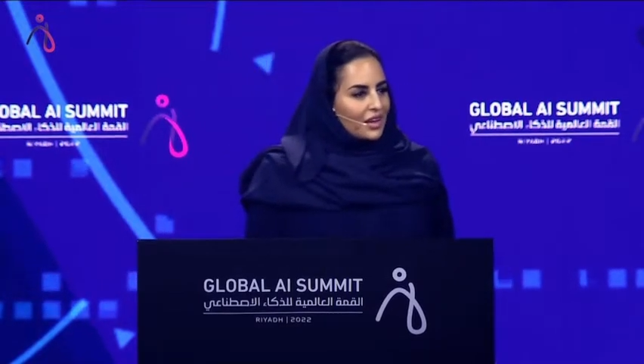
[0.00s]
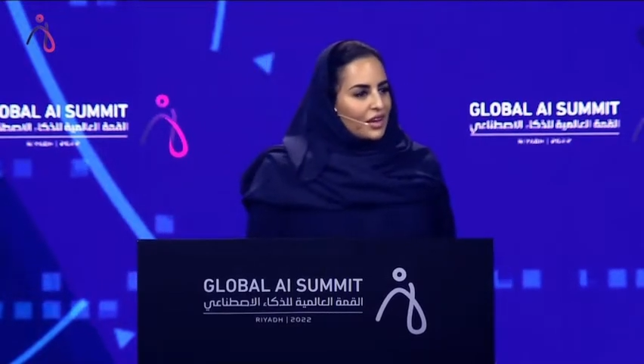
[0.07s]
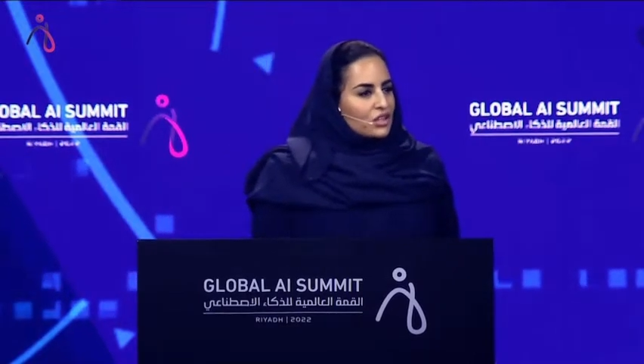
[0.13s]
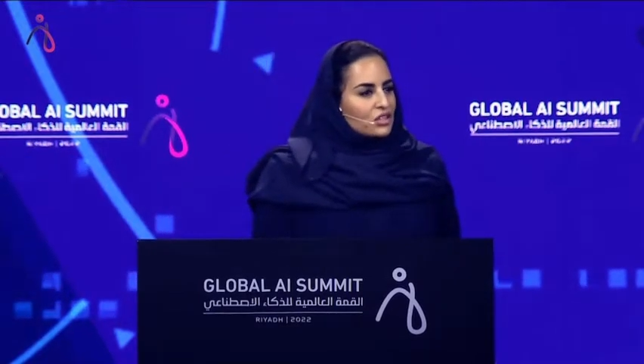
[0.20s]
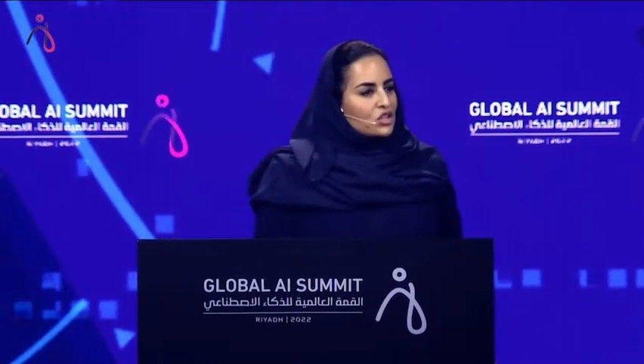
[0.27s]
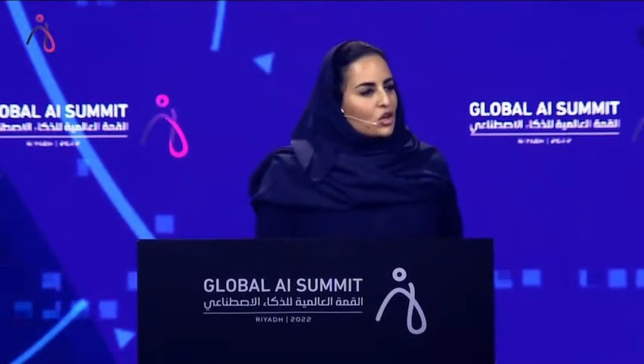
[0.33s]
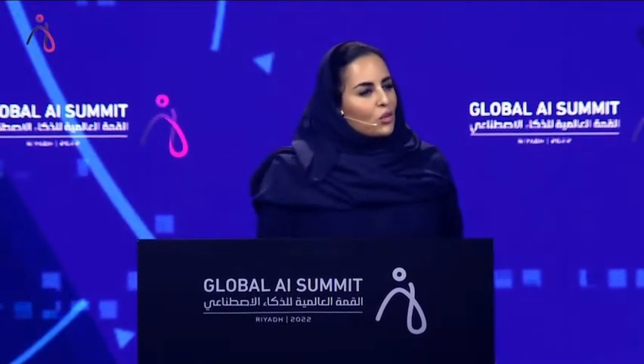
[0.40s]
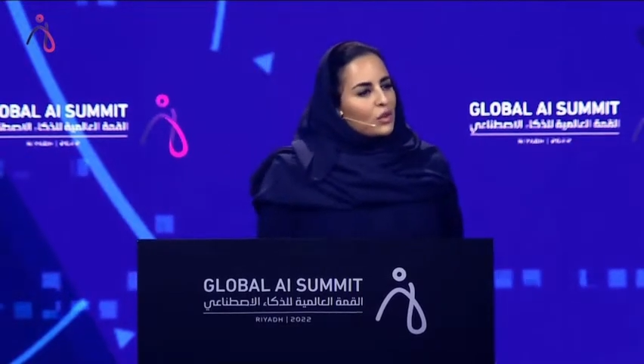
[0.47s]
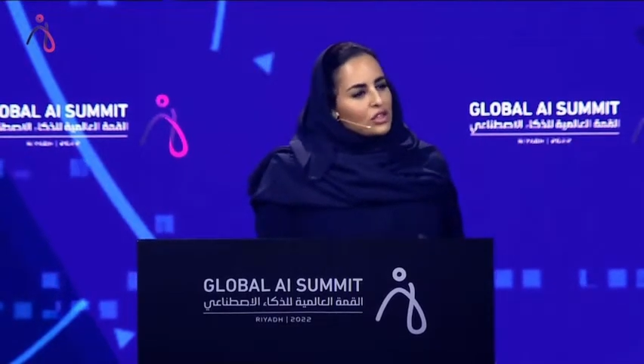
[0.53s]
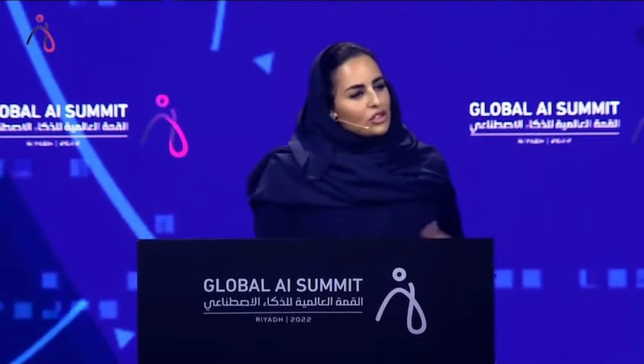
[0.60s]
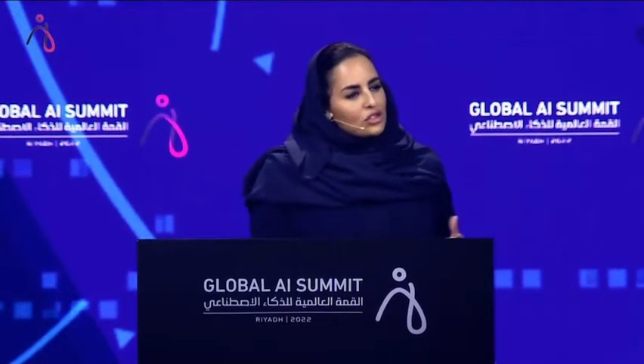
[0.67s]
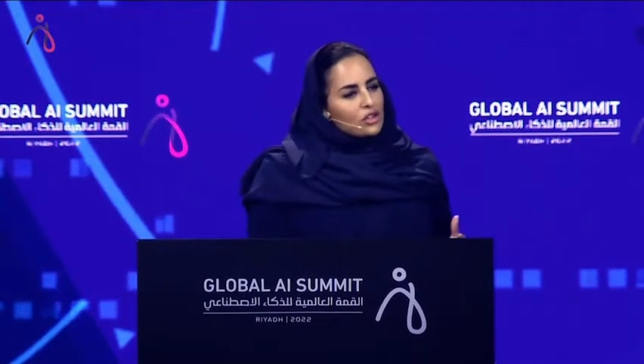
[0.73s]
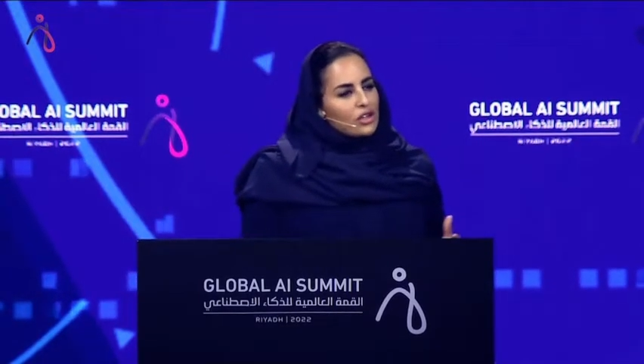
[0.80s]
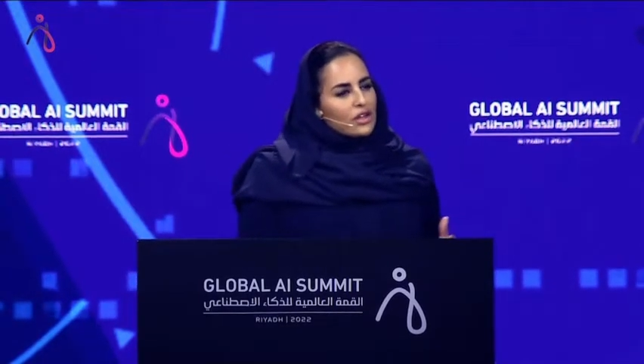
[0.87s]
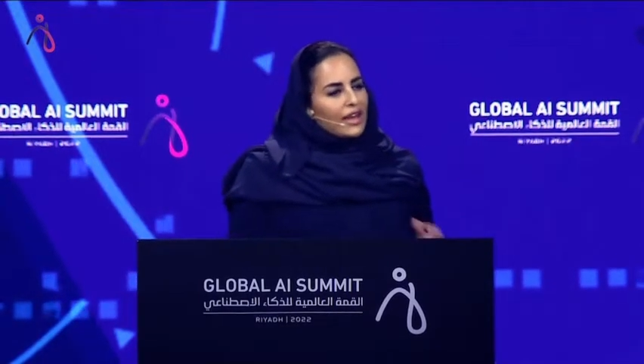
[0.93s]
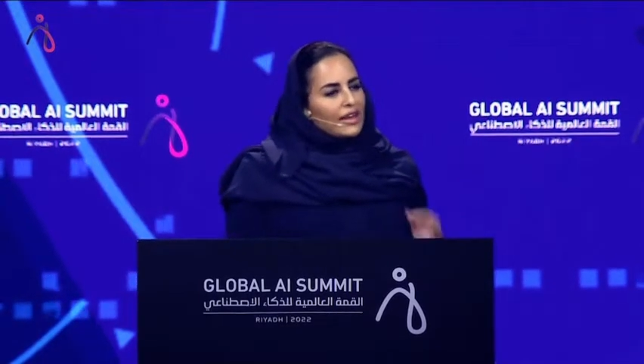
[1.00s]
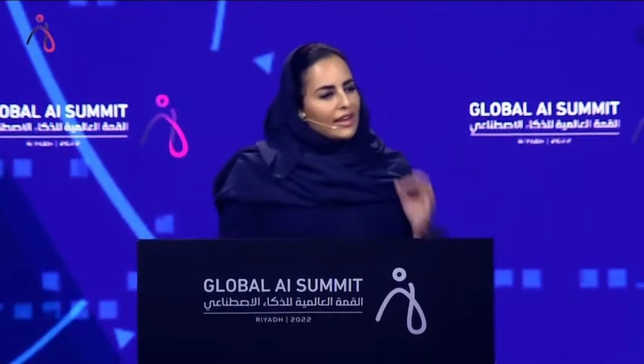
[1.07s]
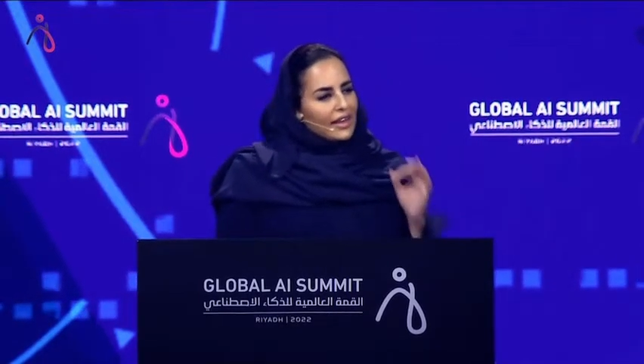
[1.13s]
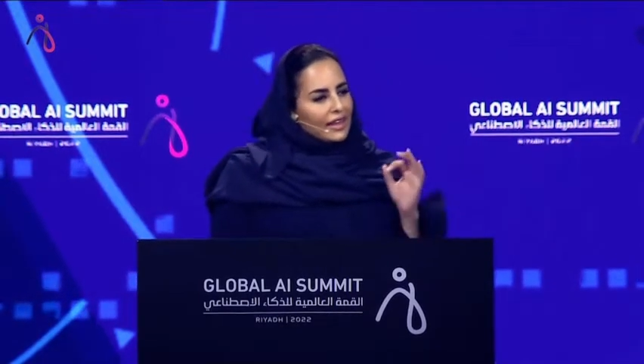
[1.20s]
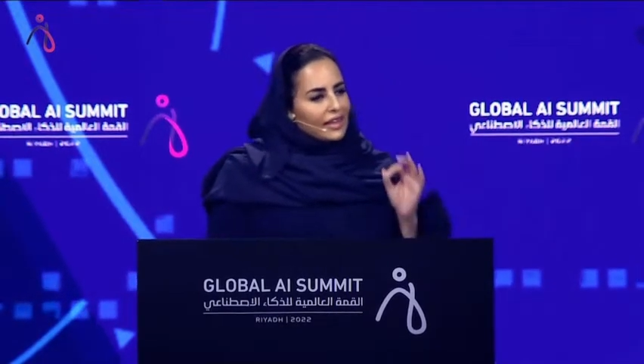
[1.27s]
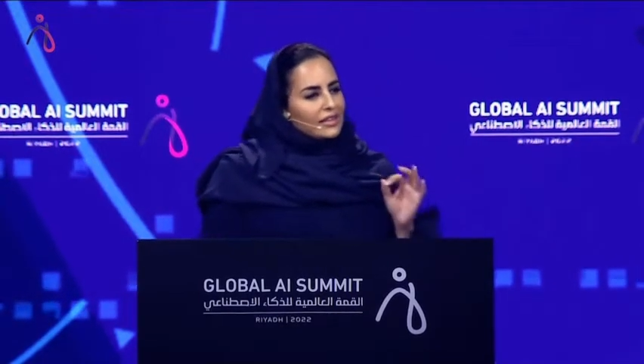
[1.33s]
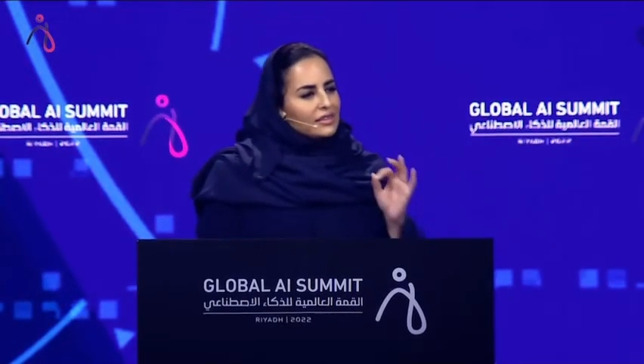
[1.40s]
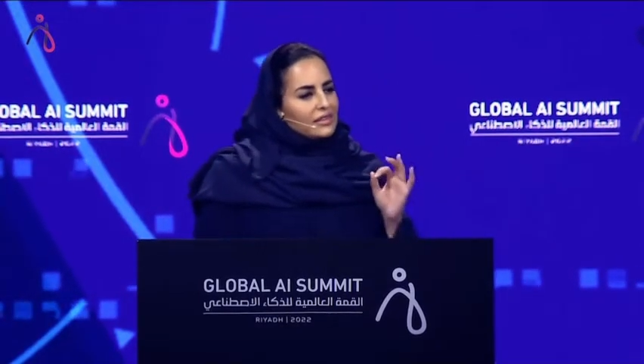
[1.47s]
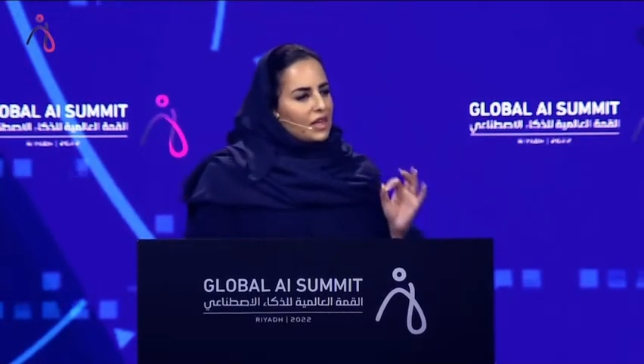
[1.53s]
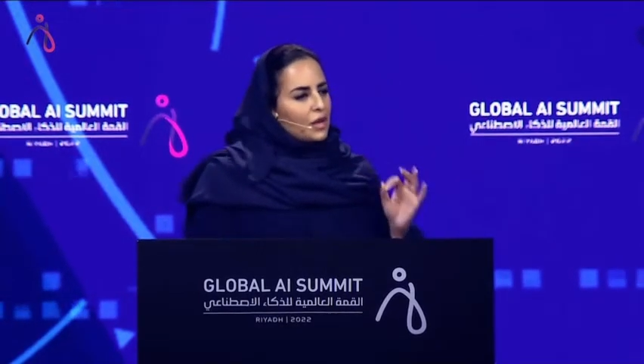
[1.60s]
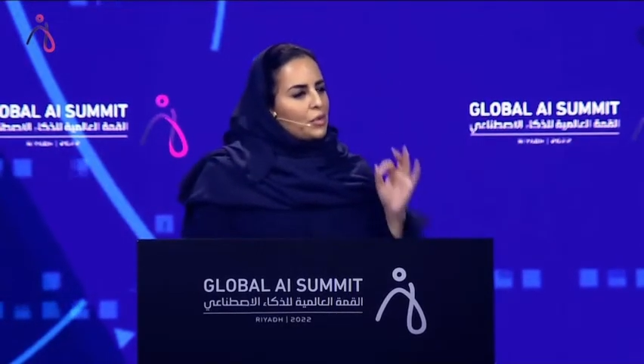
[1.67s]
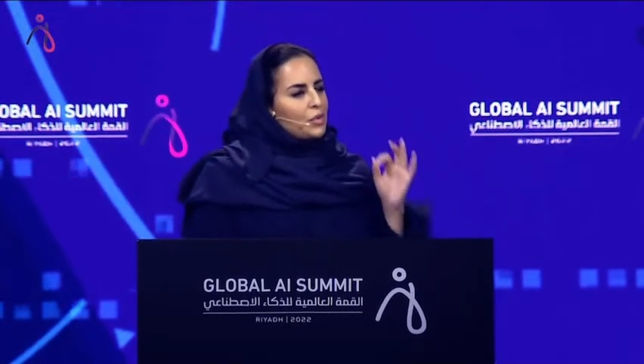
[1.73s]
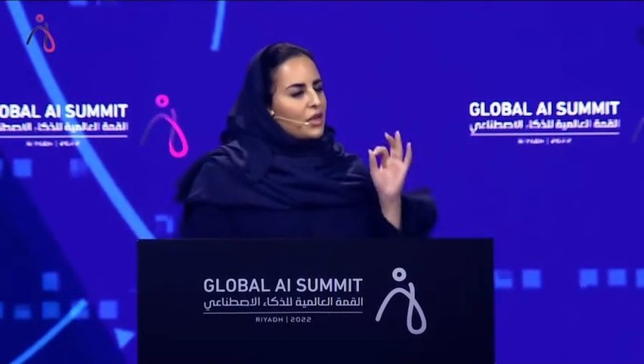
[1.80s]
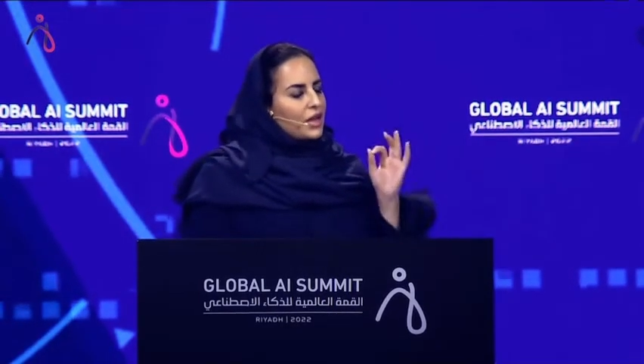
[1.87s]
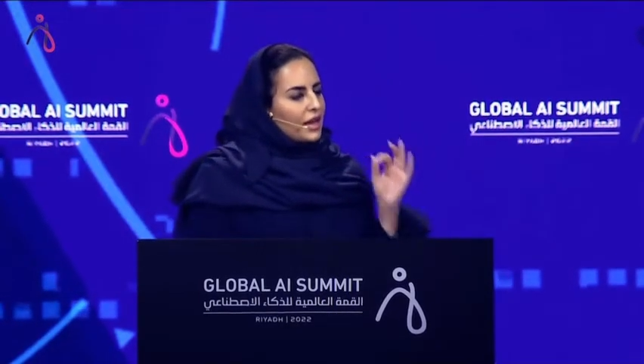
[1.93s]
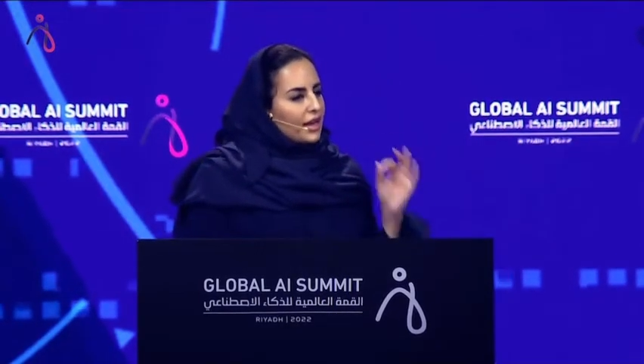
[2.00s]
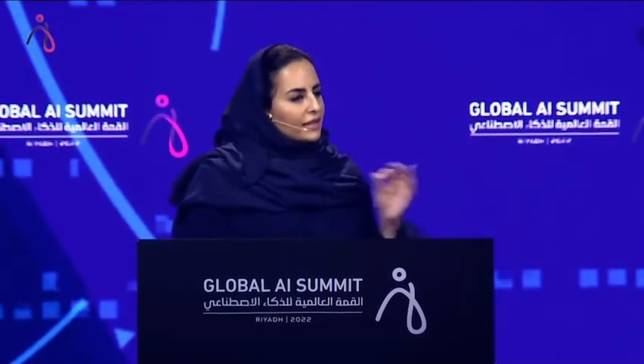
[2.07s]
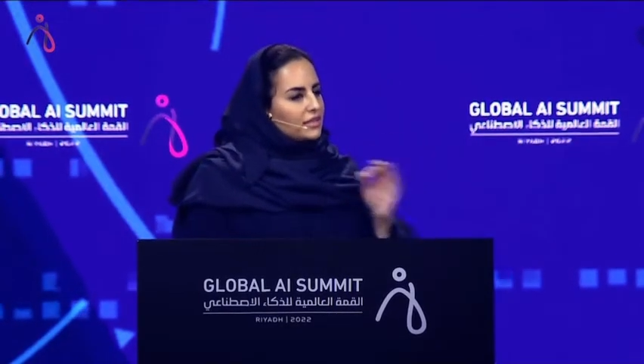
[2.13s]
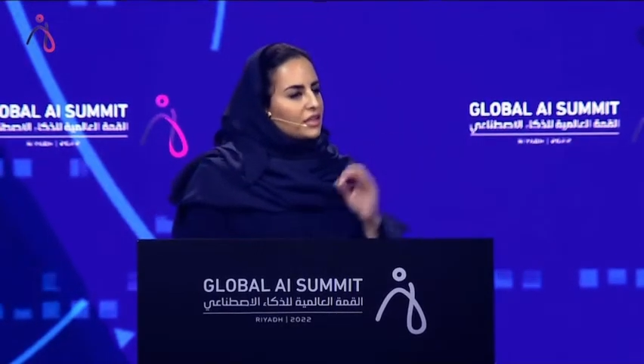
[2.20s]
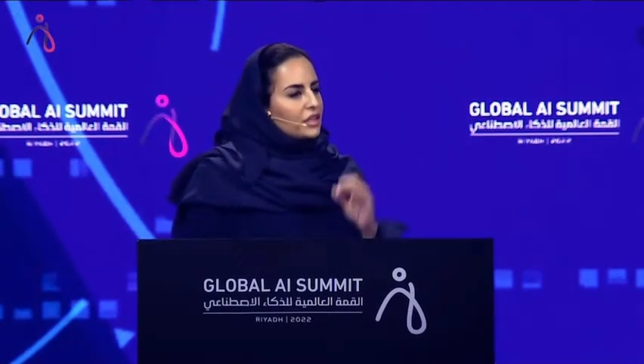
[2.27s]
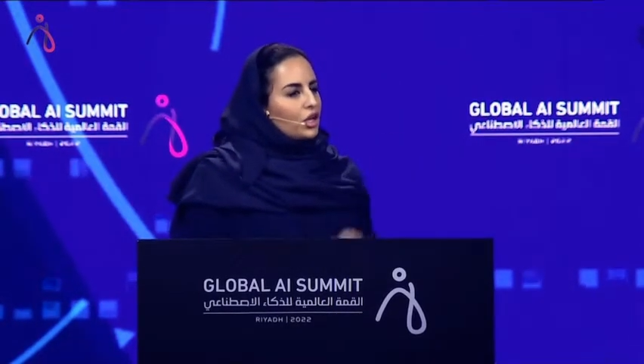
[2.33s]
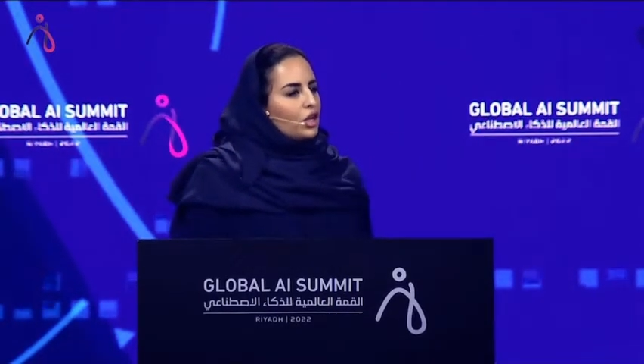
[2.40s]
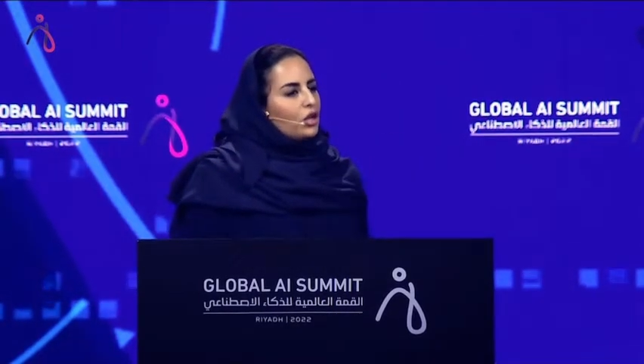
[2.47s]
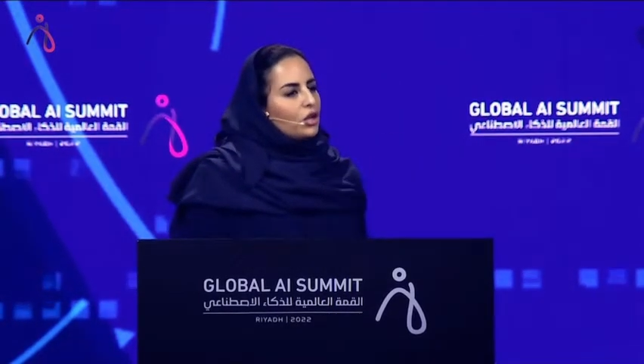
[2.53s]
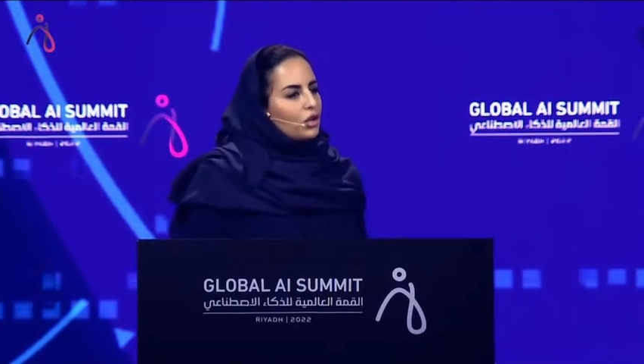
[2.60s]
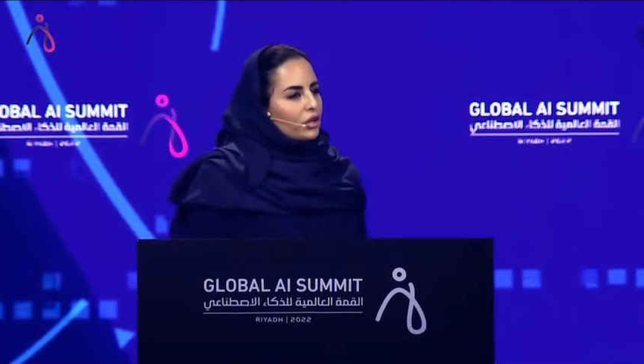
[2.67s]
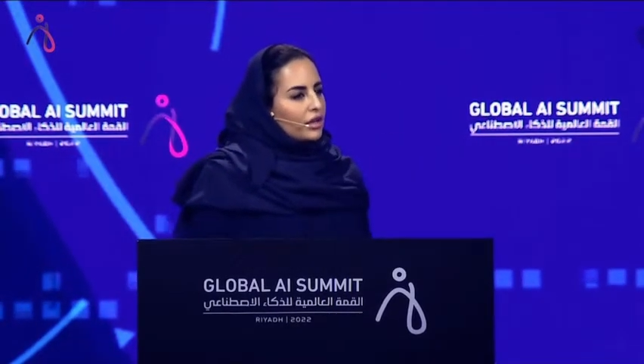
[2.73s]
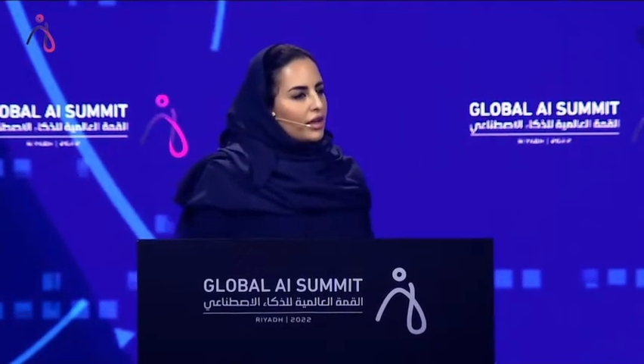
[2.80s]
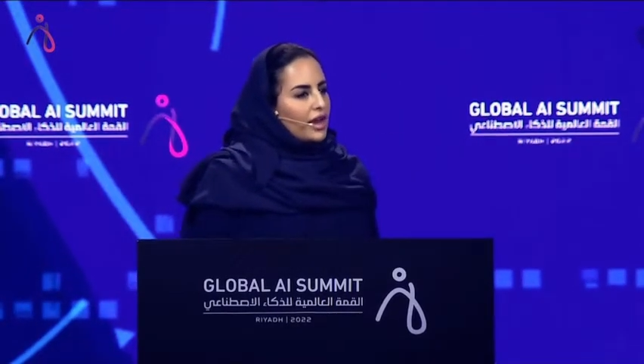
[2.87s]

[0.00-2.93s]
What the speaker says: So we took an in-depth analytical look